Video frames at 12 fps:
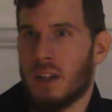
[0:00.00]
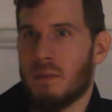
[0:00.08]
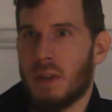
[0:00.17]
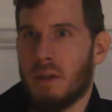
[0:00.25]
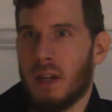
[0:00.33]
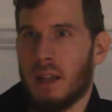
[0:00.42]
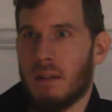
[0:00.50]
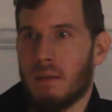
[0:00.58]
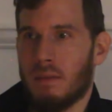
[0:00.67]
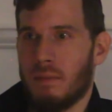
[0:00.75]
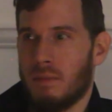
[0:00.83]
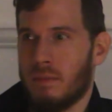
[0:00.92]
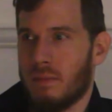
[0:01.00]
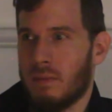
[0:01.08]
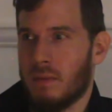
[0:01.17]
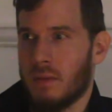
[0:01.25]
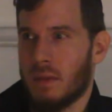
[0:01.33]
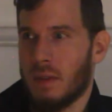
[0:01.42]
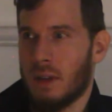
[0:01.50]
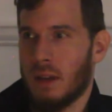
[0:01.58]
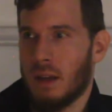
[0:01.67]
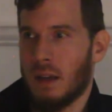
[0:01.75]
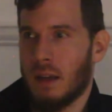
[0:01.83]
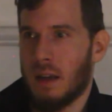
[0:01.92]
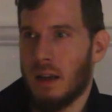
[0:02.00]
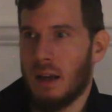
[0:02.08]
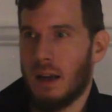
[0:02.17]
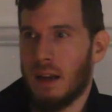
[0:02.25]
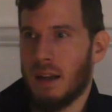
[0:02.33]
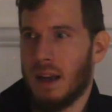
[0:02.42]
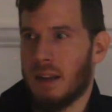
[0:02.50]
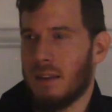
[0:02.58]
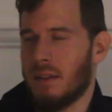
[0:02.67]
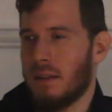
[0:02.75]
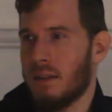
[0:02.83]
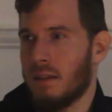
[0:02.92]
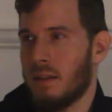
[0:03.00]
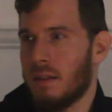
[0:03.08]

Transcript: has been written, and yet